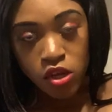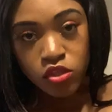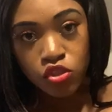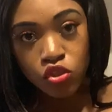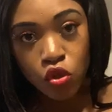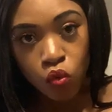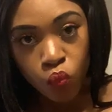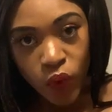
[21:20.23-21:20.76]

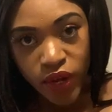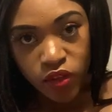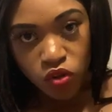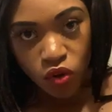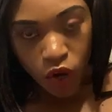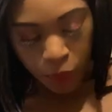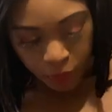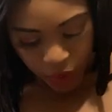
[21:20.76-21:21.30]
So when
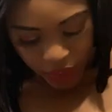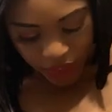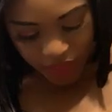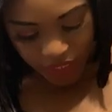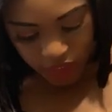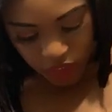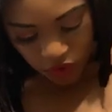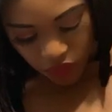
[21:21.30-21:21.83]
you are pulling
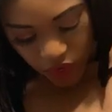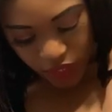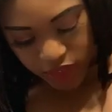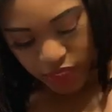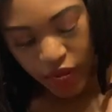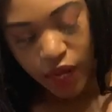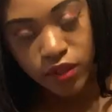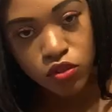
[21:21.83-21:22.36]
this device
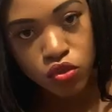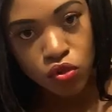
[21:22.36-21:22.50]
out,